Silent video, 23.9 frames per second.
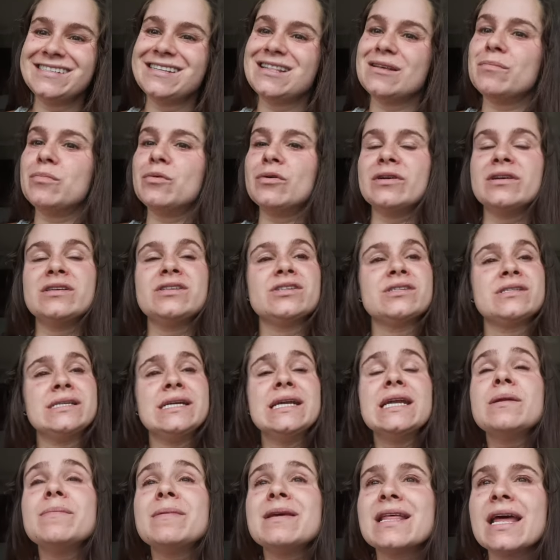The boys just
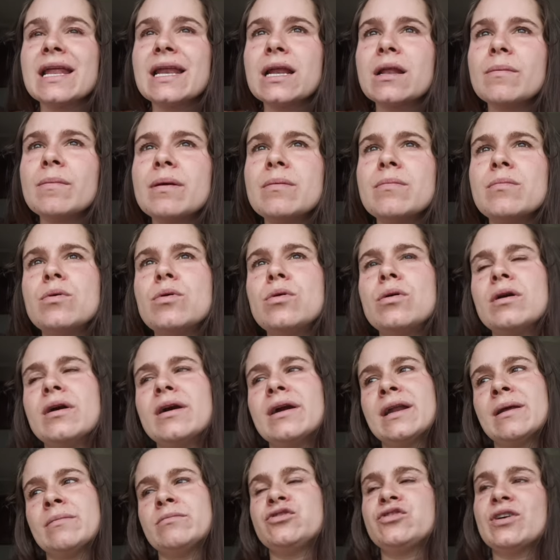needed me that little bit more
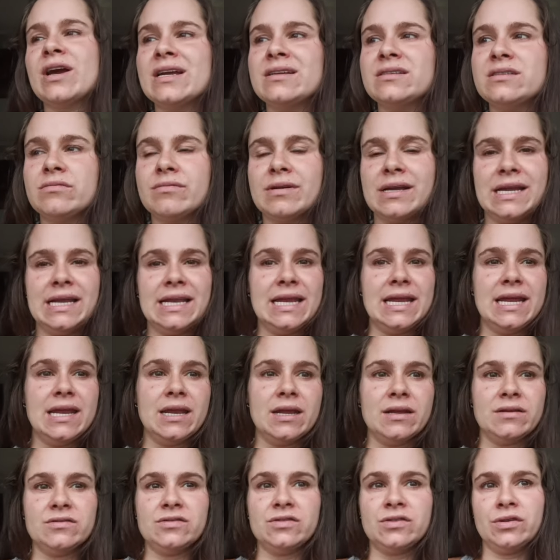and I'm trying to really lean
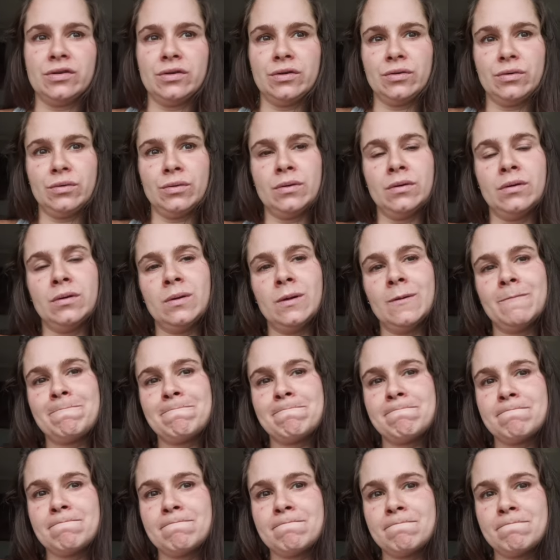into
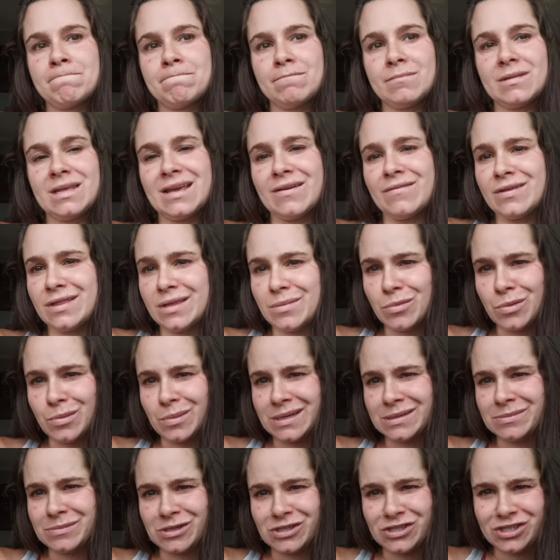giving them
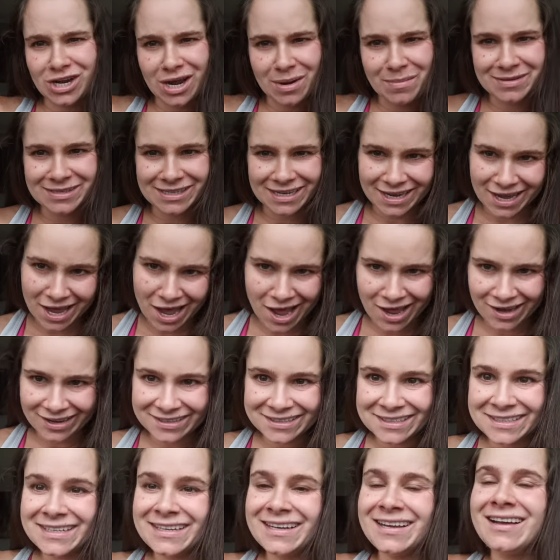as much time as I
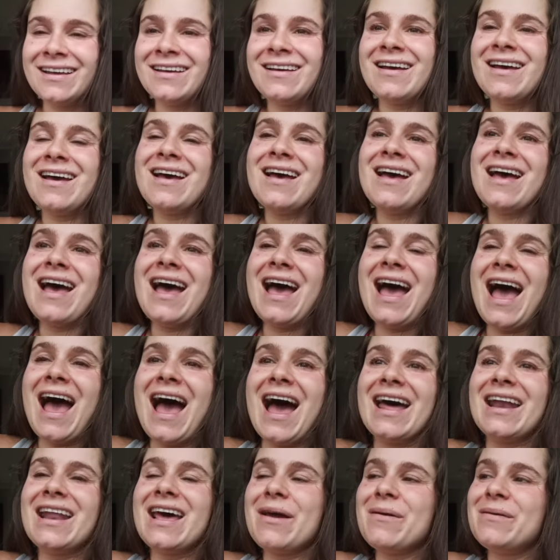can.
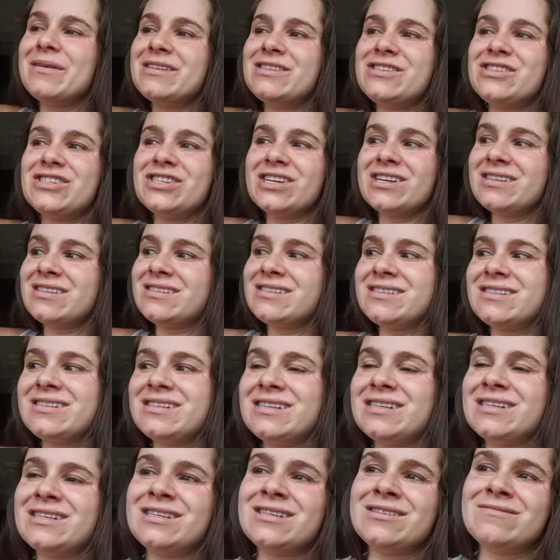And I was
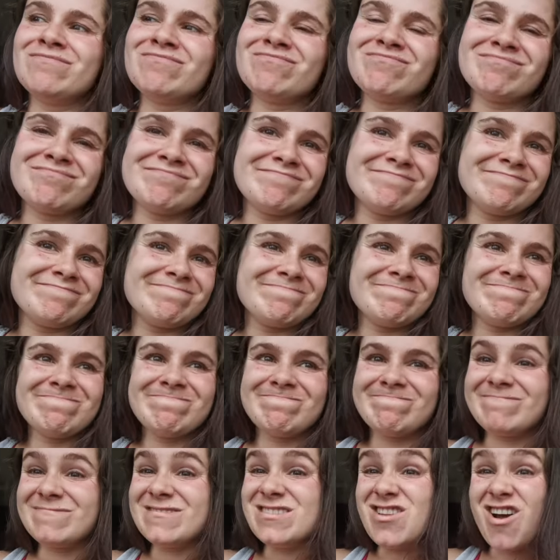just
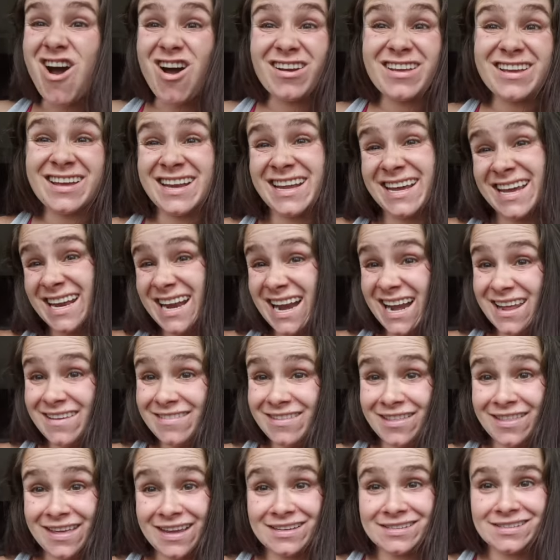not gonna get any of
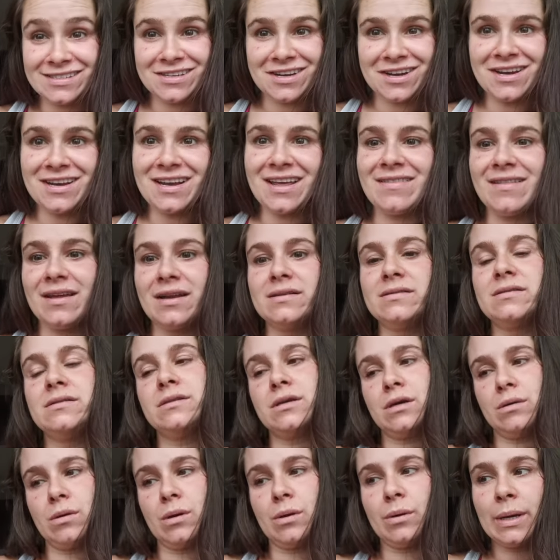the things done and that is
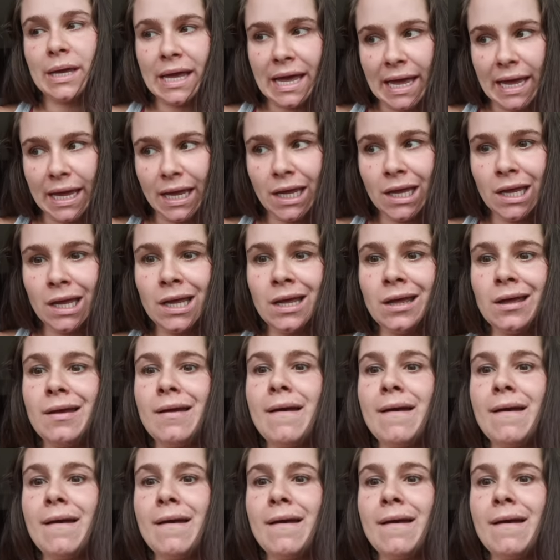so okay.